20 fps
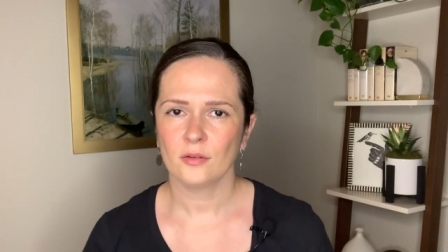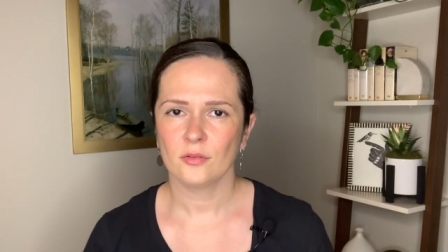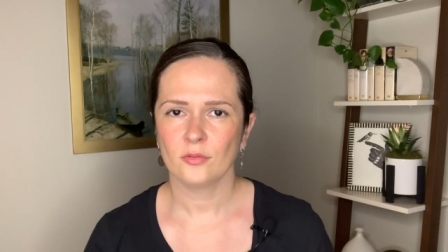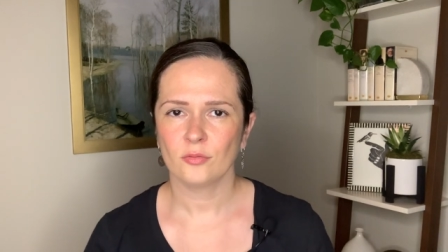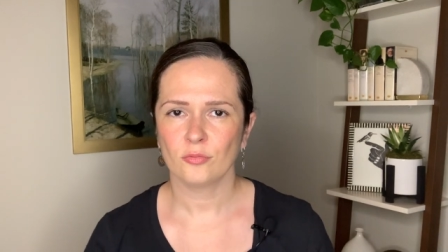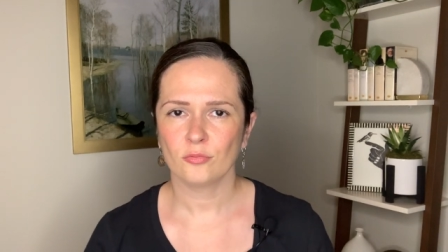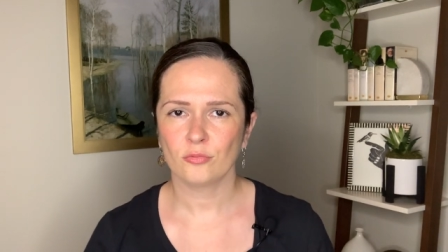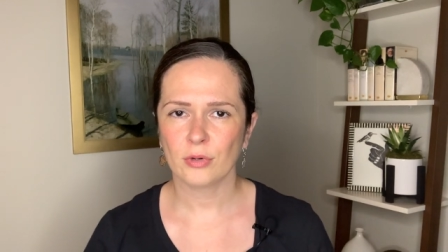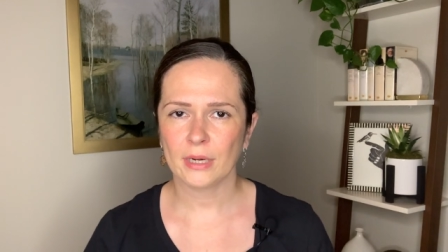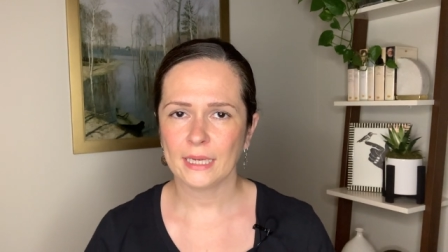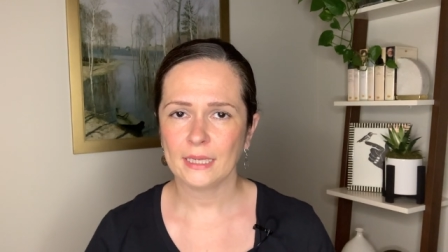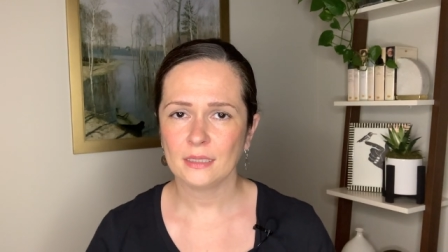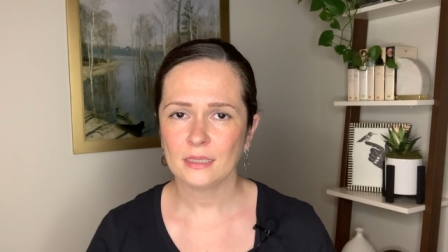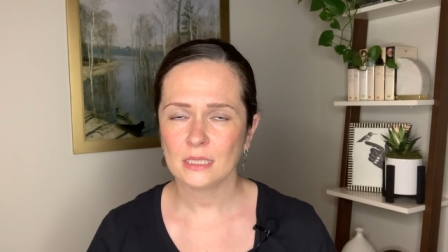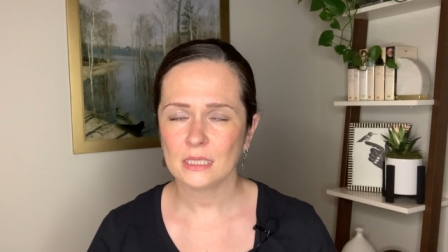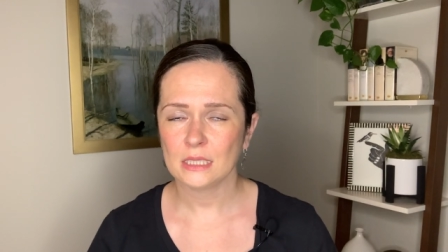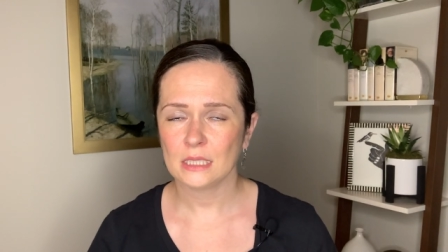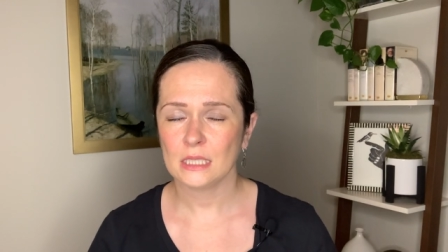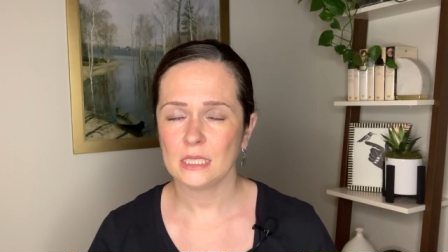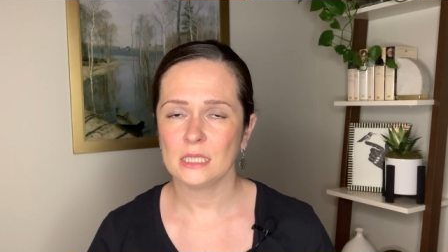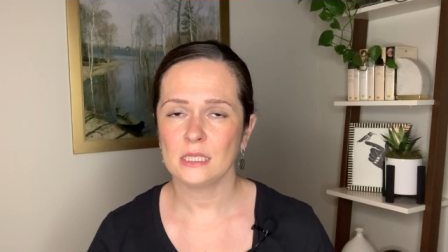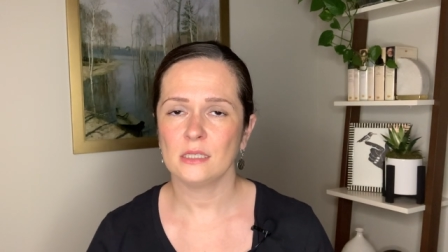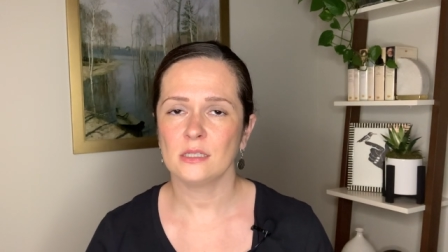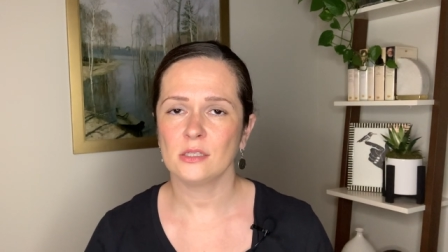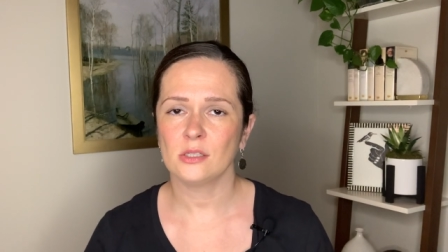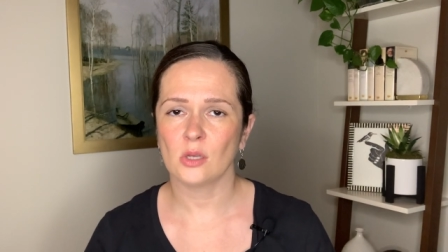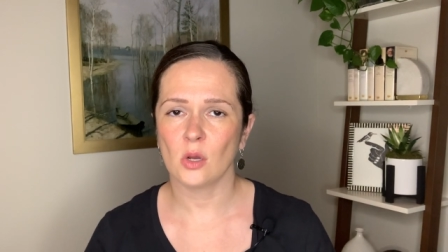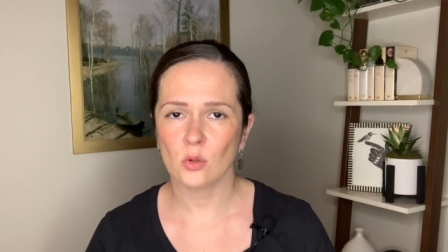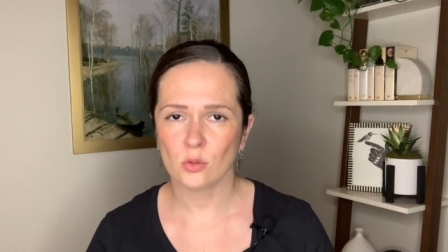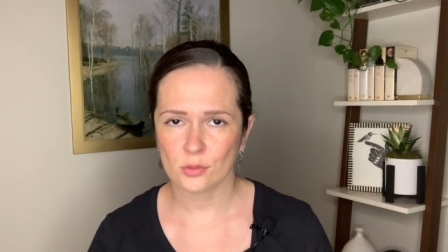Rent is
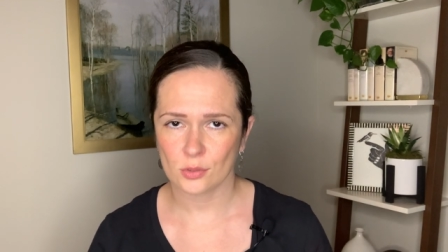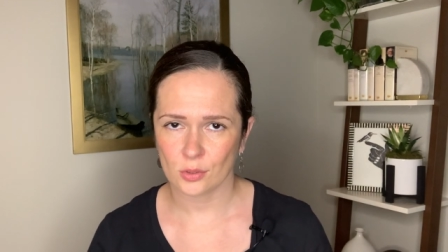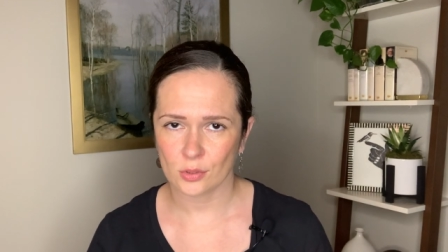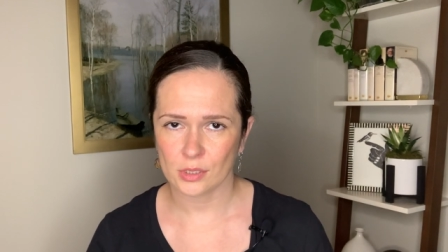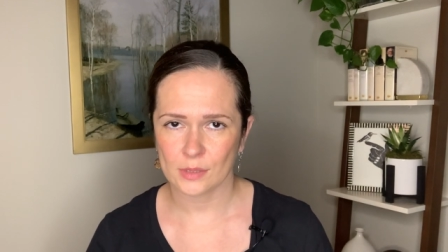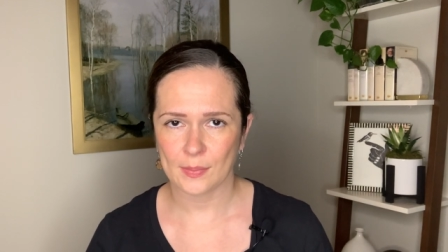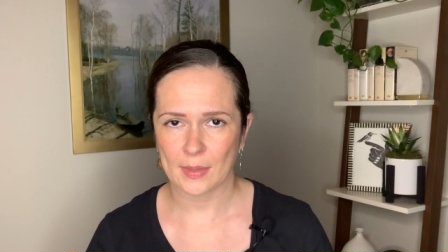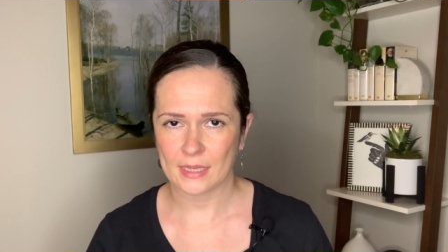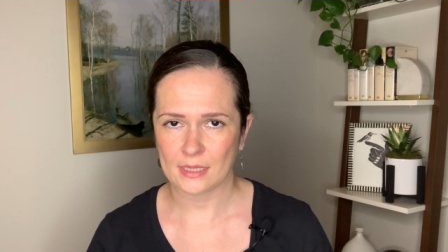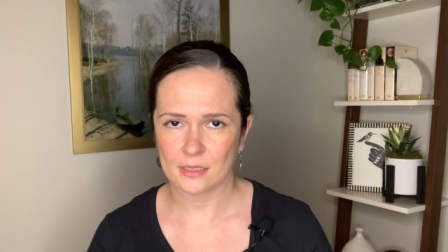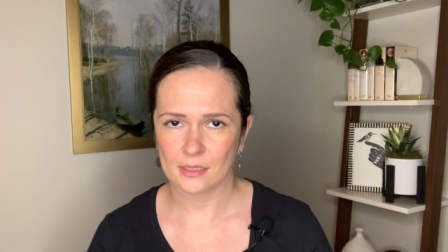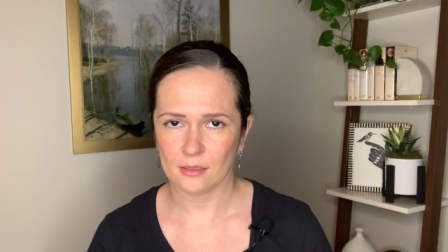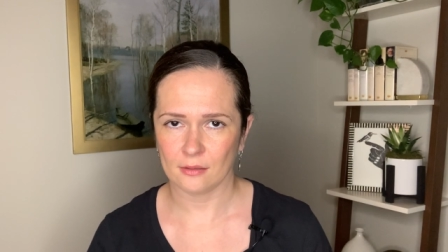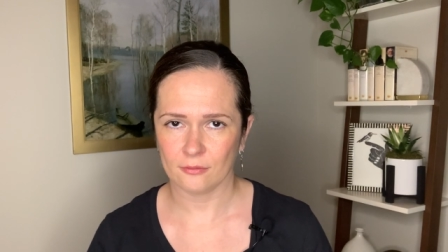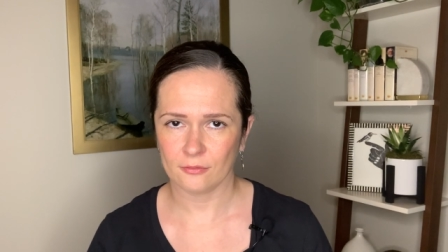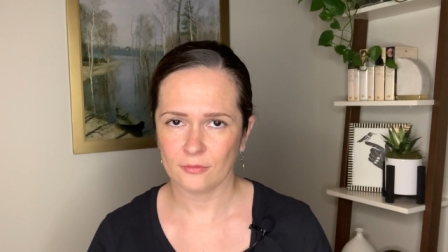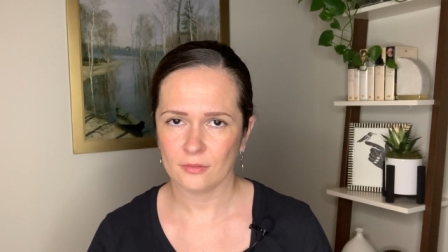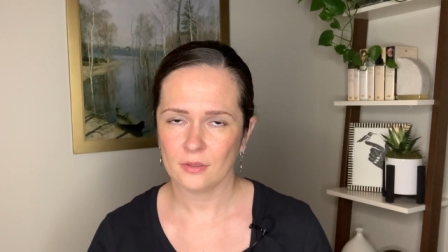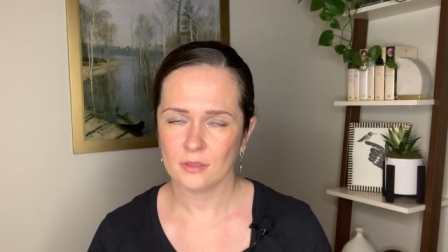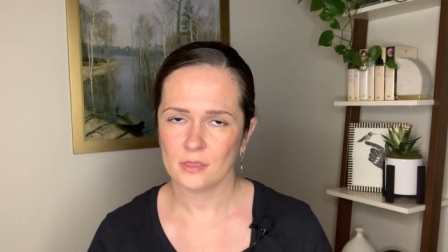also expensive,